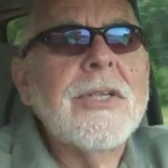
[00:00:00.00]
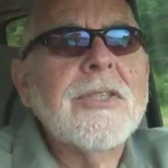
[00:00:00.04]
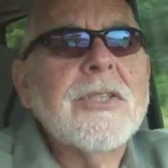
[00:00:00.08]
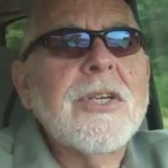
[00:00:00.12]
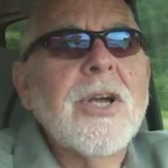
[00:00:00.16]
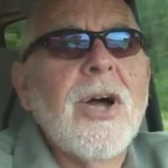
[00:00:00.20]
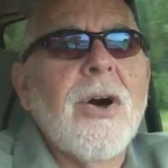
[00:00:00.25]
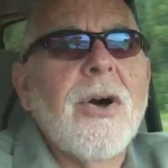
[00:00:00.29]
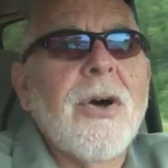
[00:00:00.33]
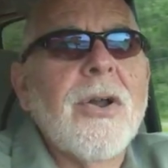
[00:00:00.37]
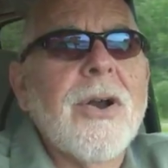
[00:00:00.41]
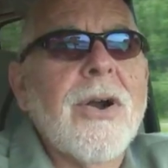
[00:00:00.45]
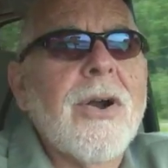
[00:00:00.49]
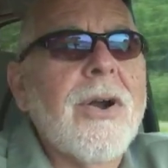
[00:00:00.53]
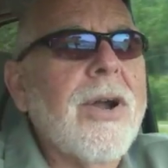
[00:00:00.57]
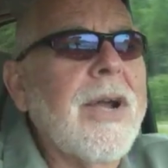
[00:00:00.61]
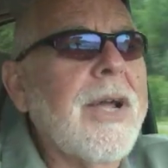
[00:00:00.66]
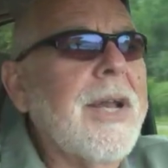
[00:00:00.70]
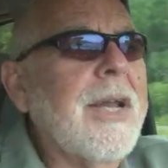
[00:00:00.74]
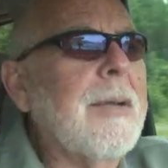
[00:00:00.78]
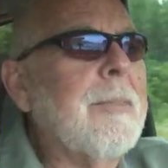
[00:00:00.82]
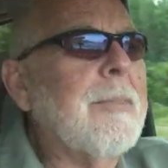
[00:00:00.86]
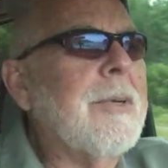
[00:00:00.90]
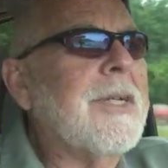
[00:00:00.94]
it's gone
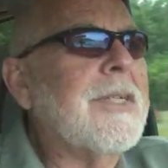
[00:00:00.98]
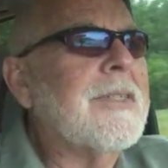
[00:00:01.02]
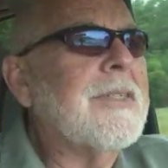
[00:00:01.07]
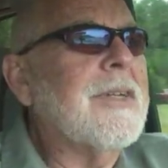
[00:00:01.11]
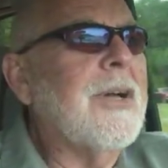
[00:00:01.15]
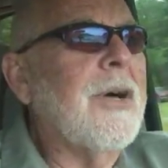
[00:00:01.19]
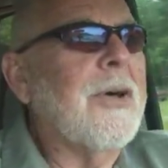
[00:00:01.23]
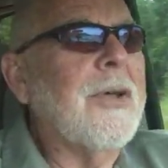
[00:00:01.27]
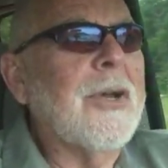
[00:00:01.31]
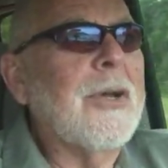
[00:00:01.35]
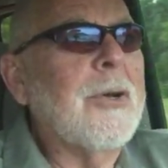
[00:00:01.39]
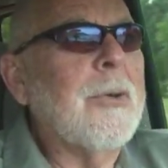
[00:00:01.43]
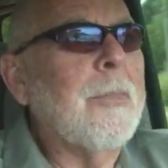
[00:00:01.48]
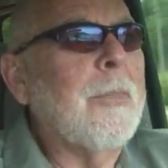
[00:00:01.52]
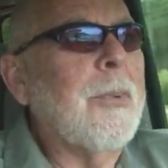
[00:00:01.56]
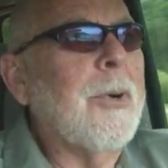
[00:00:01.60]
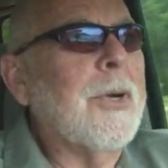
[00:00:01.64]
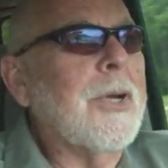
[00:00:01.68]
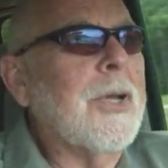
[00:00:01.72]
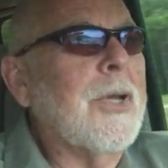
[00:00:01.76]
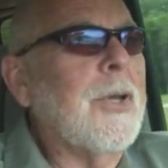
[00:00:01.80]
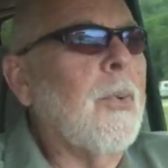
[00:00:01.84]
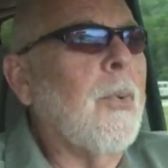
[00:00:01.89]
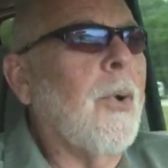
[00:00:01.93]
already, but it's gone on a
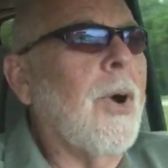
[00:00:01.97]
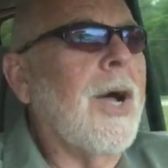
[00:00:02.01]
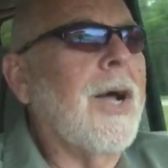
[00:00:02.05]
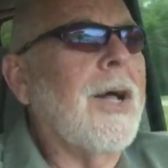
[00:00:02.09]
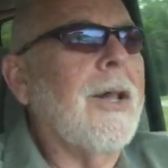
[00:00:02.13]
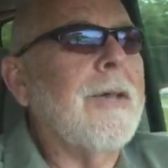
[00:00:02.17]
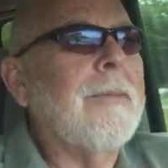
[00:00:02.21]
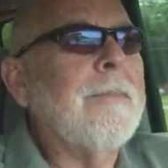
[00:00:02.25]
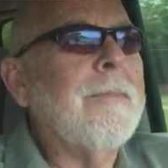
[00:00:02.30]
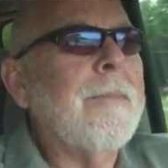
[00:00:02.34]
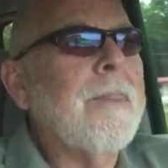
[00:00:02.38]
pretty good while.